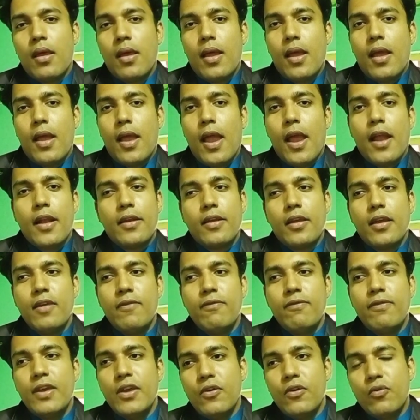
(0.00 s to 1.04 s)
And if
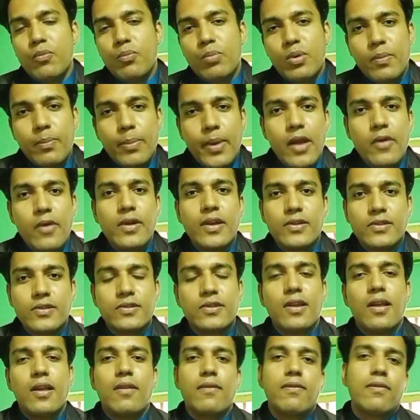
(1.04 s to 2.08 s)
you prepare
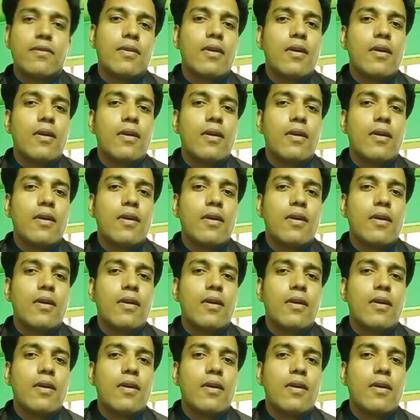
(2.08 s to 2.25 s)
yourself